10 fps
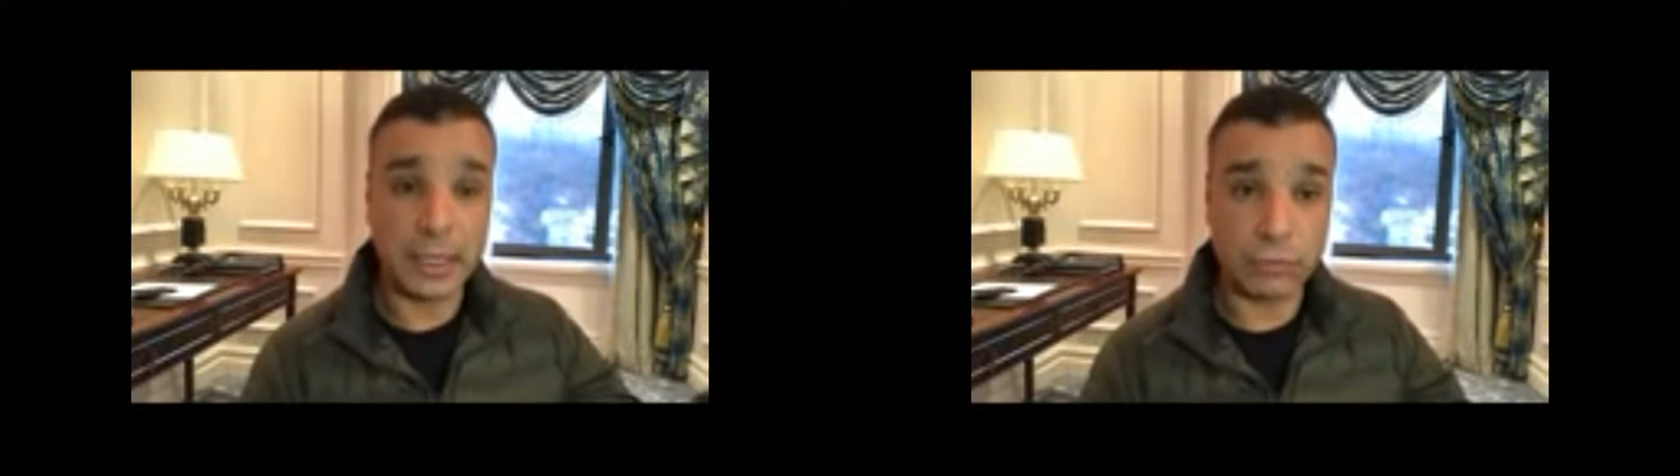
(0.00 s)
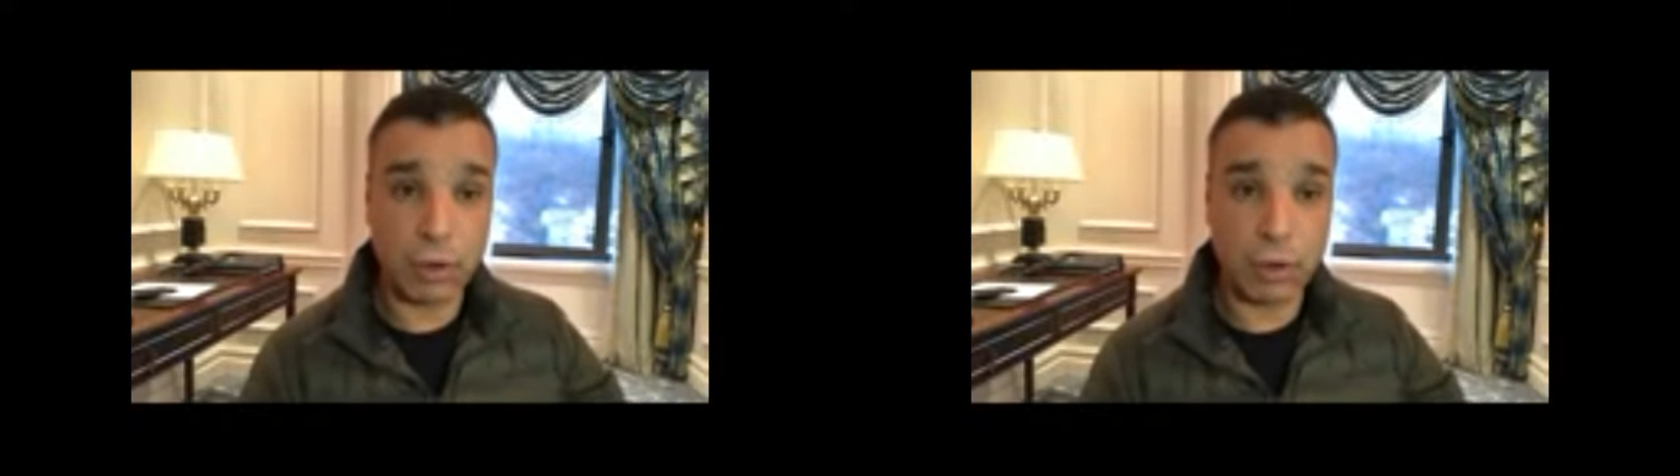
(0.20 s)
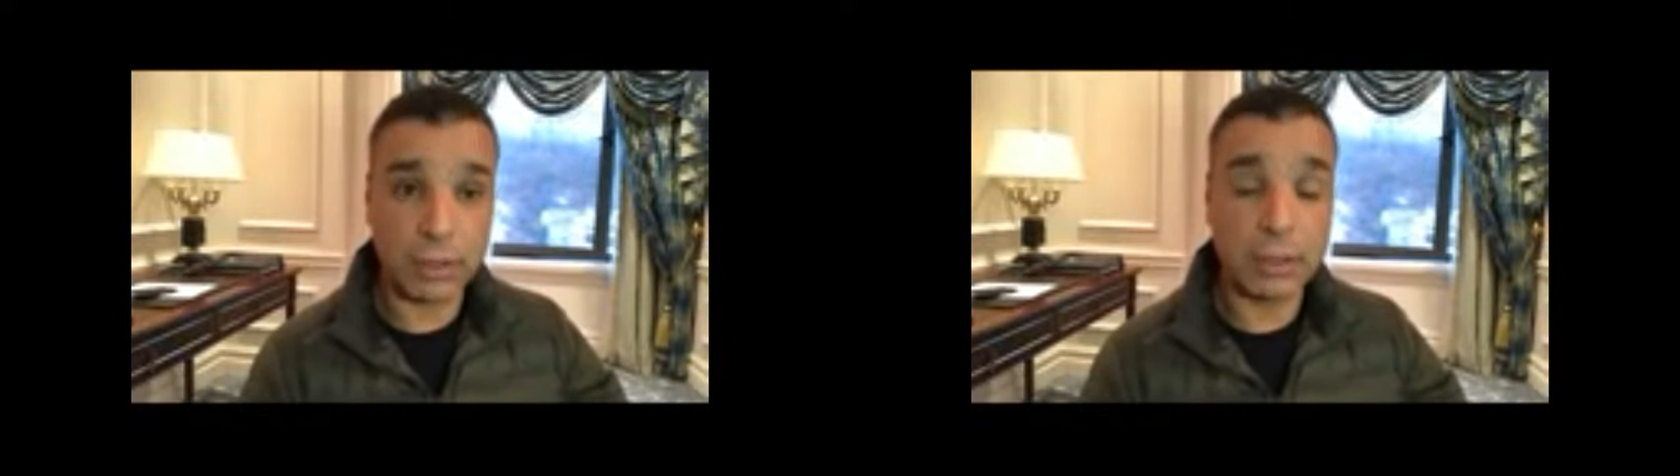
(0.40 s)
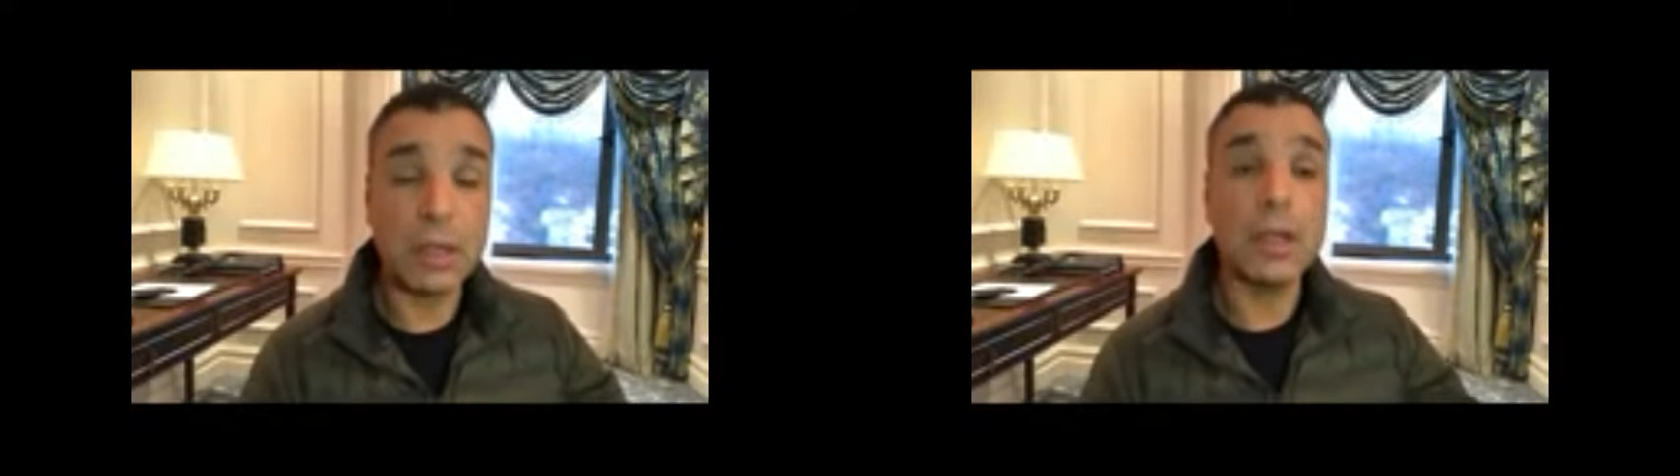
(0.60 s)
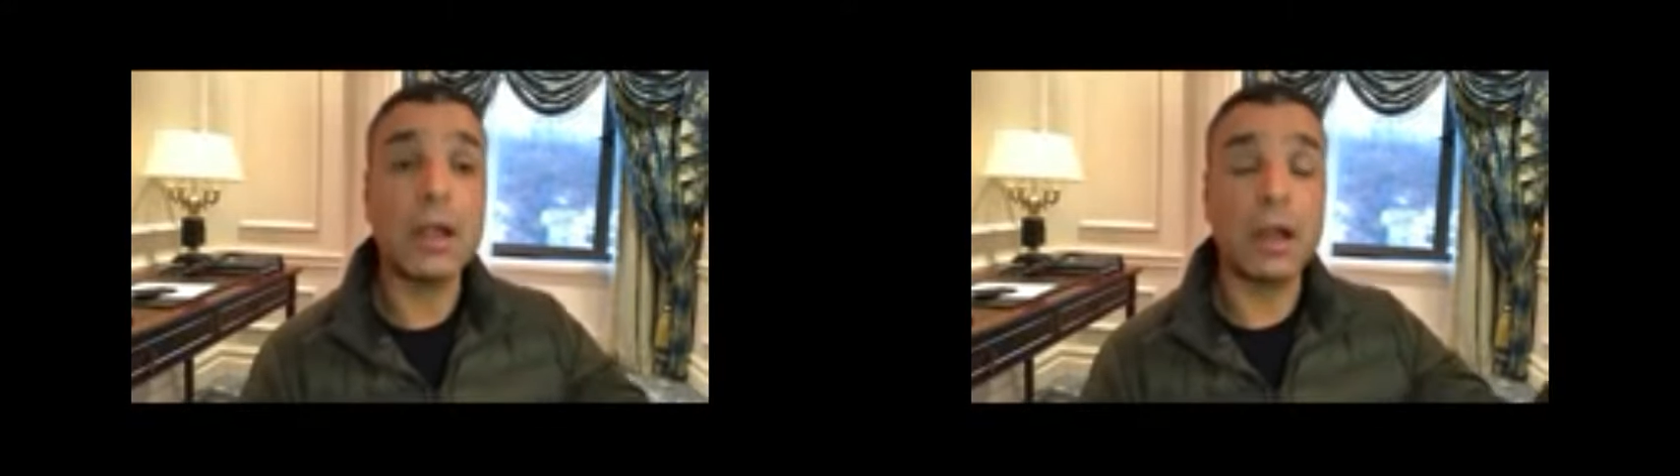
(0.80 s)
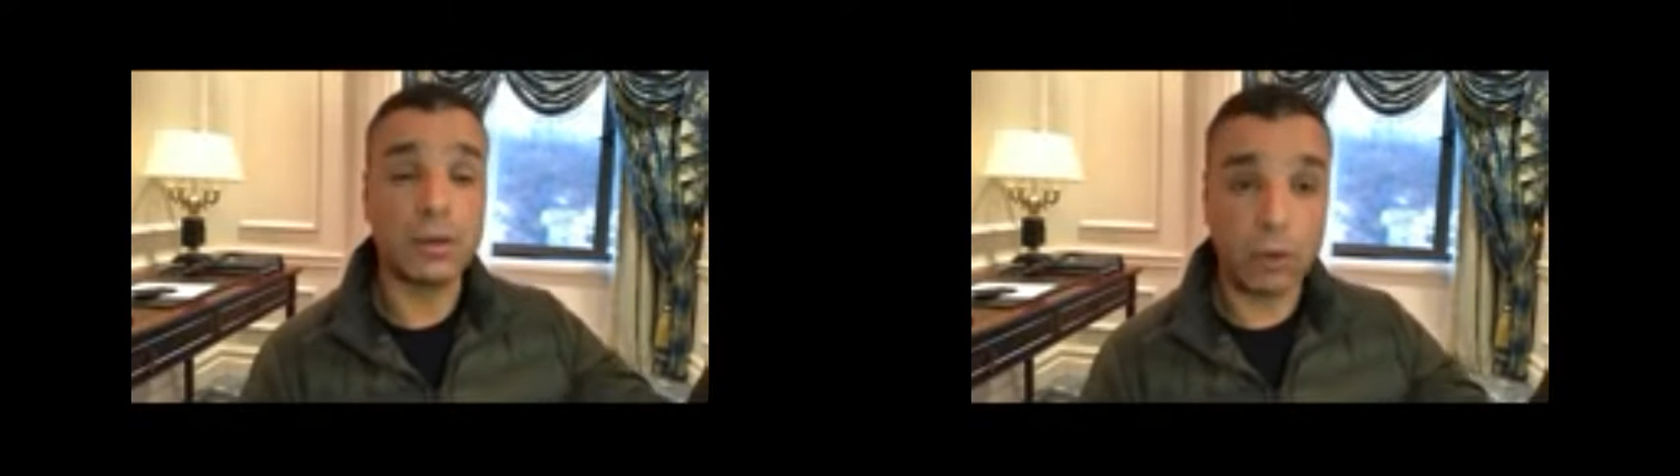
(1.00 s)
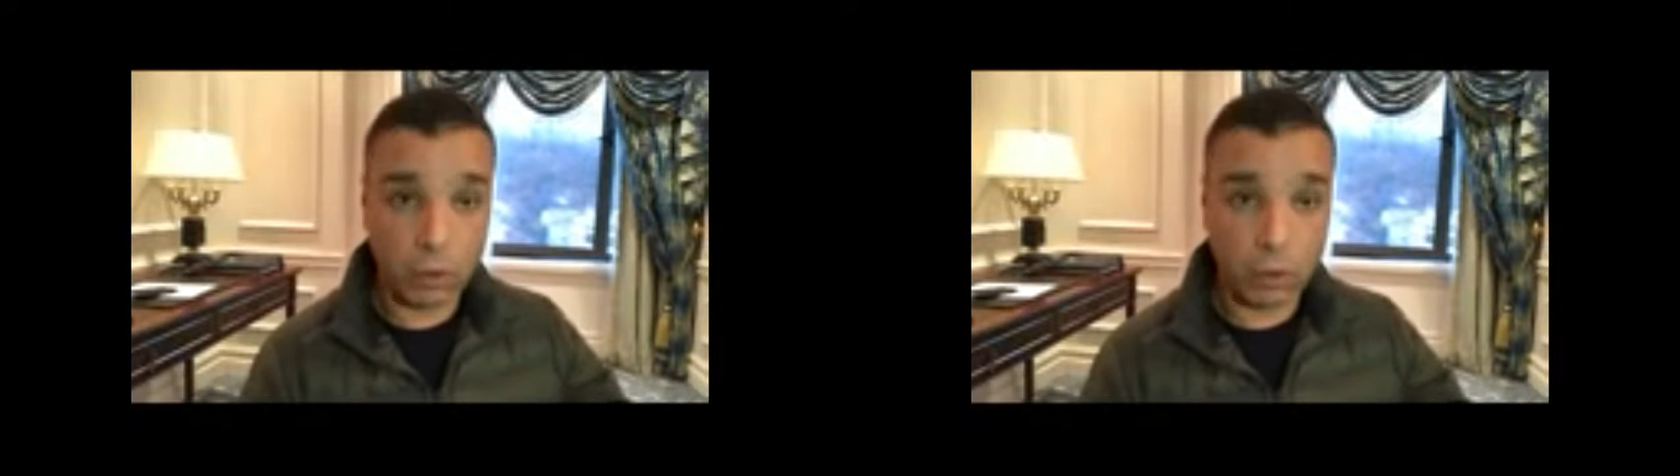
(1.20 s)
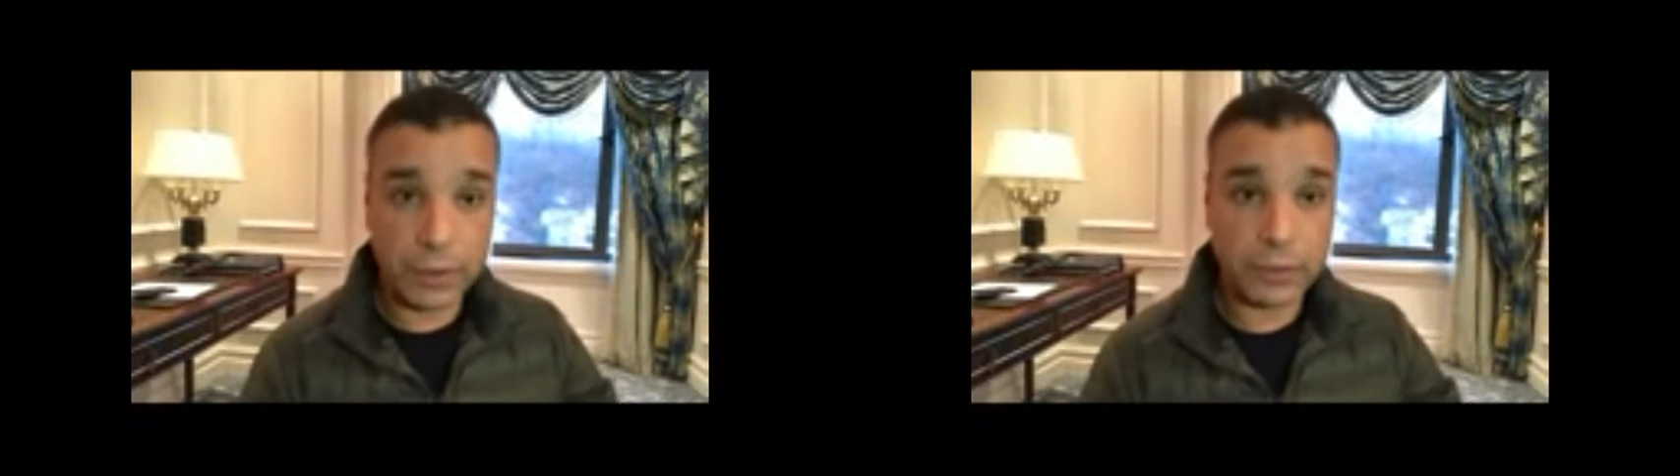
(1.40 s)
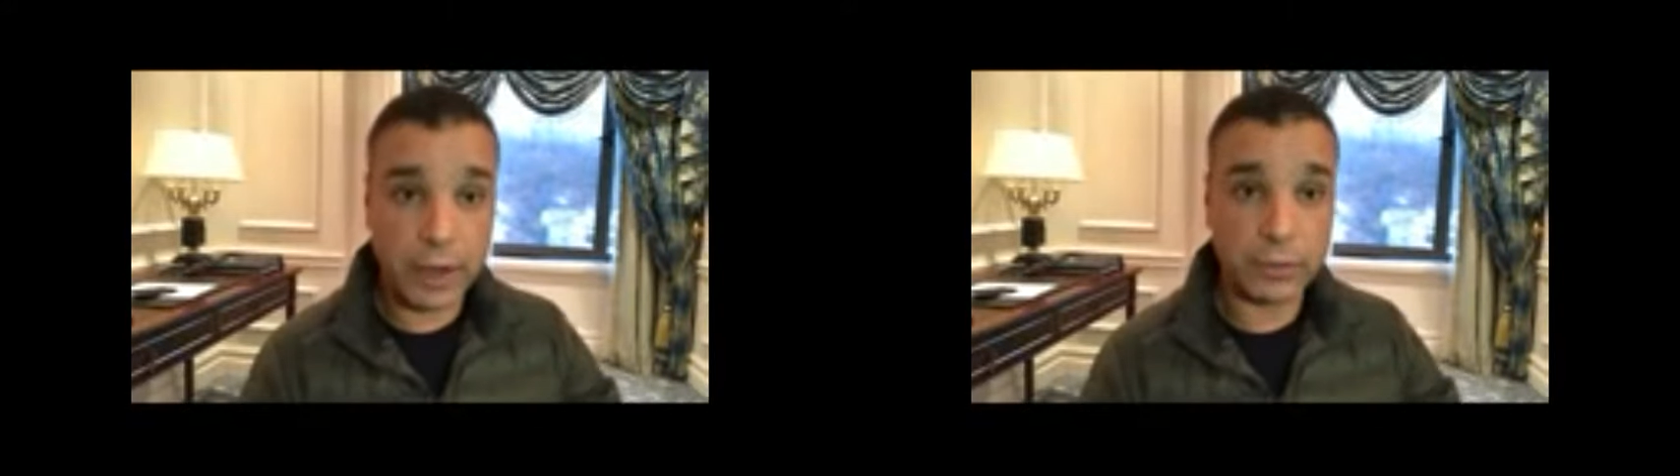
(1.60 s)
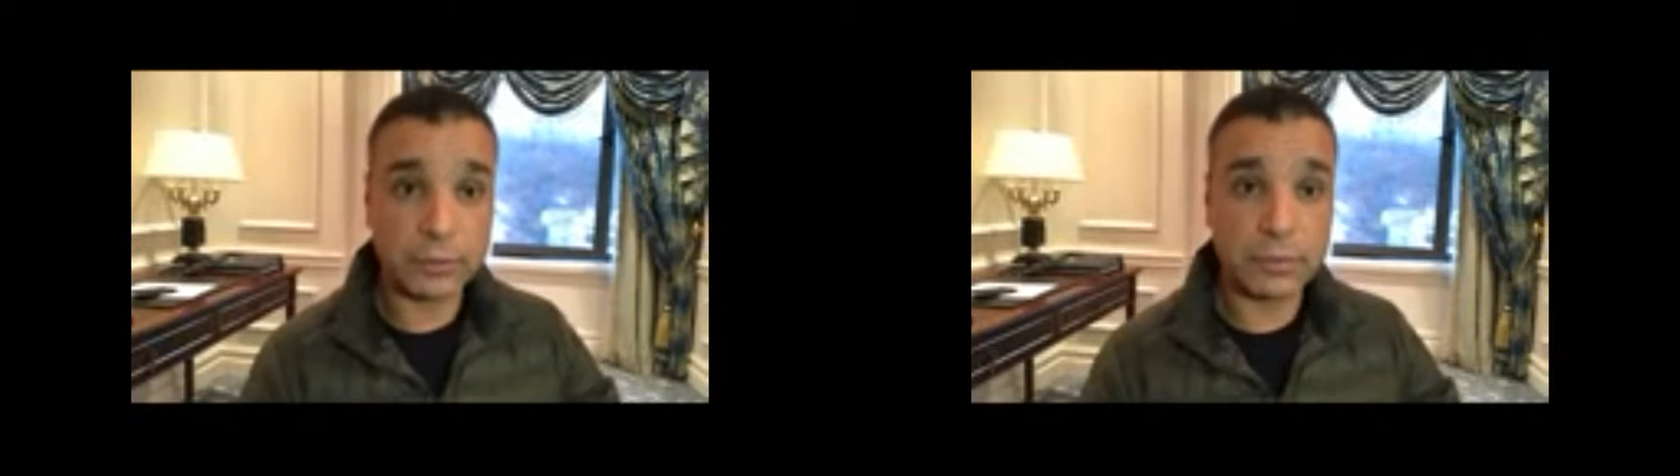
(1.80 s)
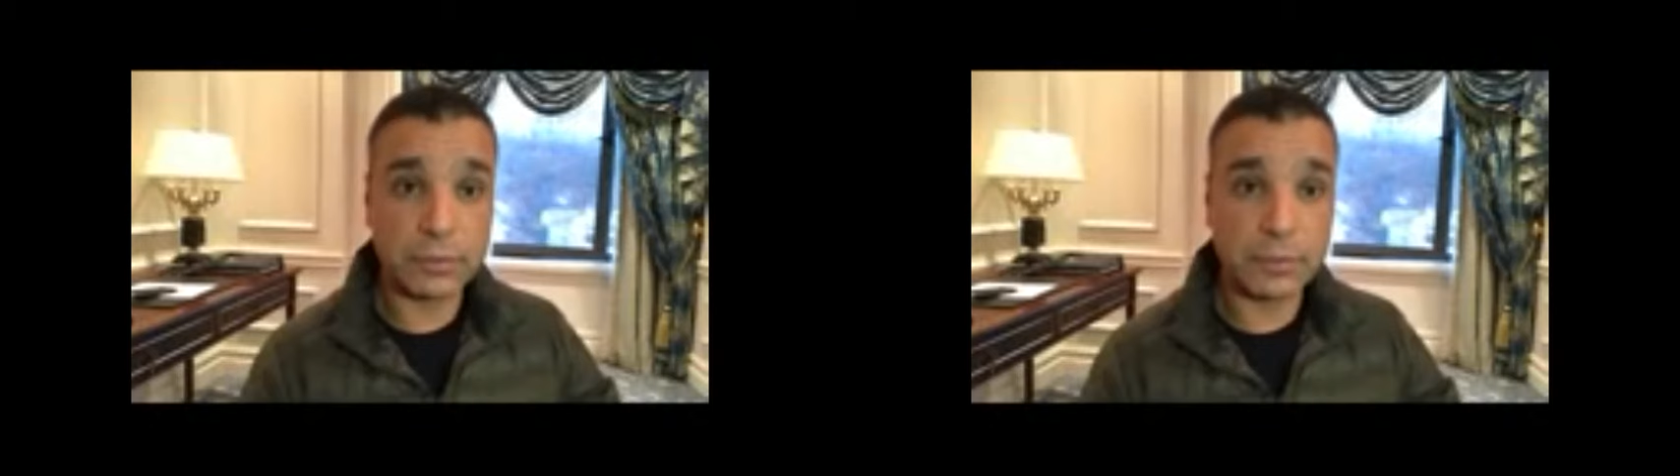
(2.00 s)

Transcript: Iran are on the ground.